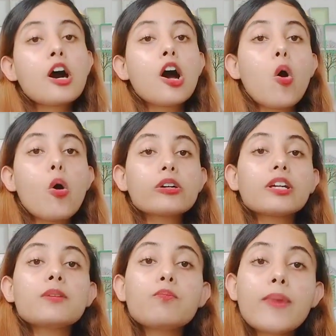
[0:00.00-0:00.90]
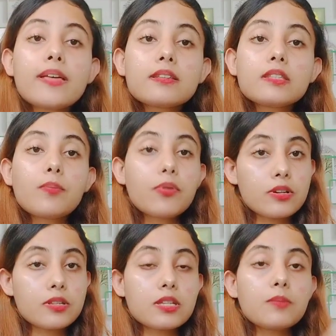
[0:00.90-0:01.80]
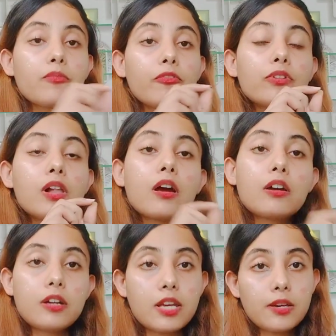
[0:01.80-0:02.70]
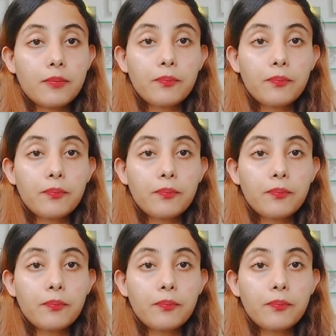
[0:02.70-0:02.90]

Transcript: or it makes the person flirty.